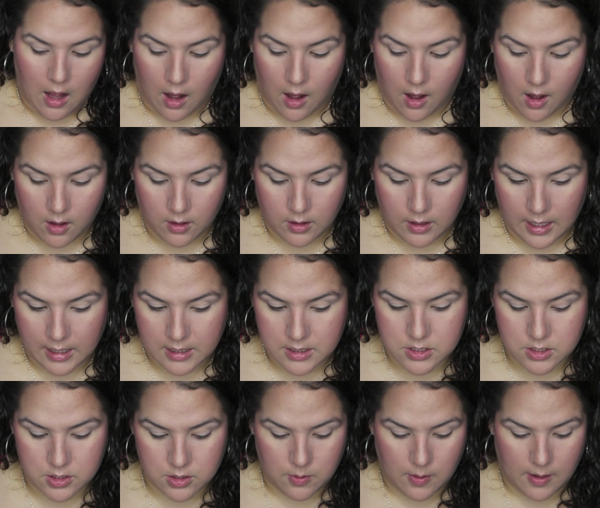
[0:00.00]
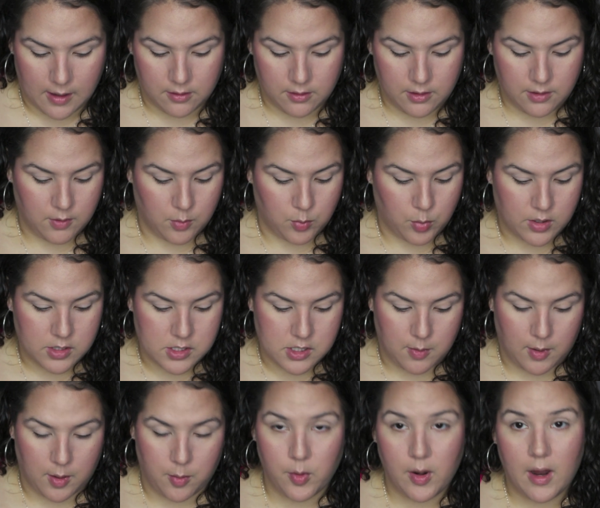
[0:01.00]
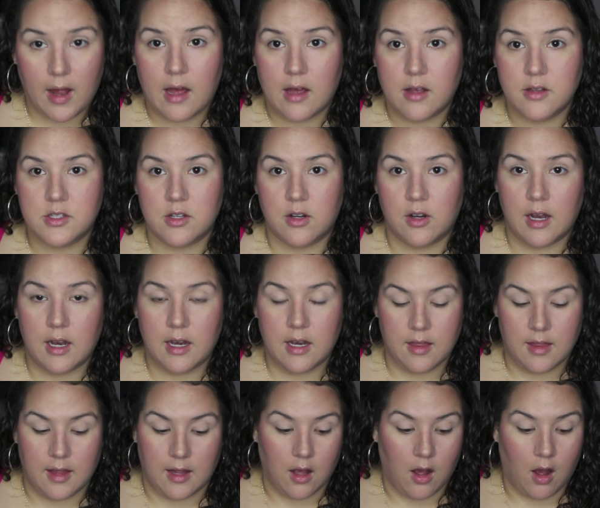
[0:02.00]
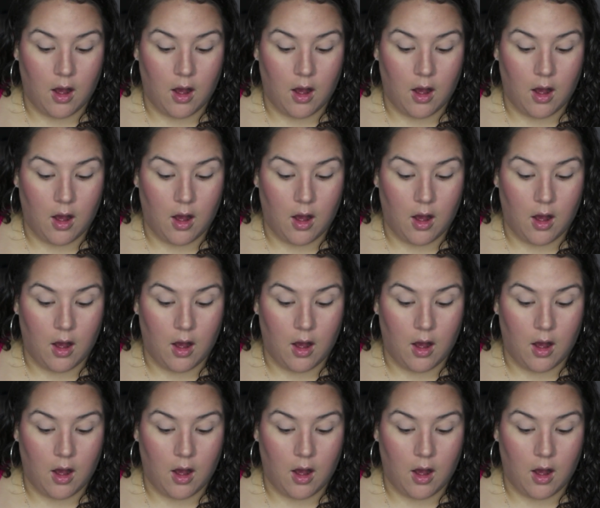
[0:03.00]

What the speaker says: All I do, I don't even brush up my brows or anything.